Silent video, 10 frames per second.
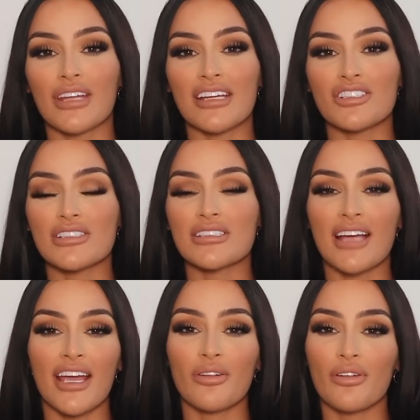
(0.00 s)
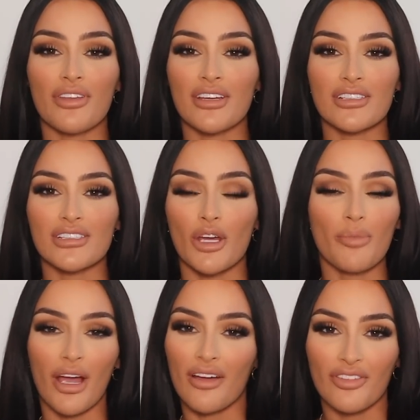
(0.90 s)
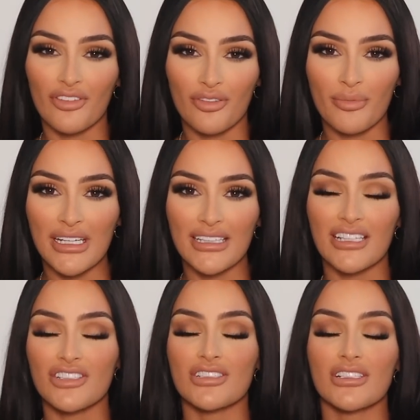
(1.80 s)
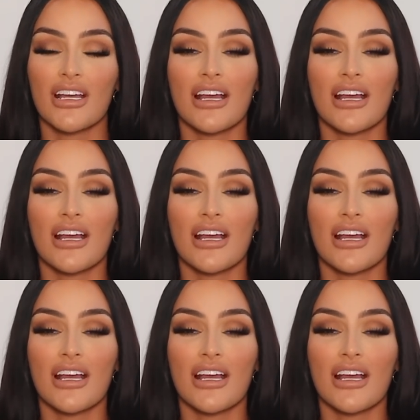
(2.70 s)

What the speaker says: They just nail things so perfect for me. They're just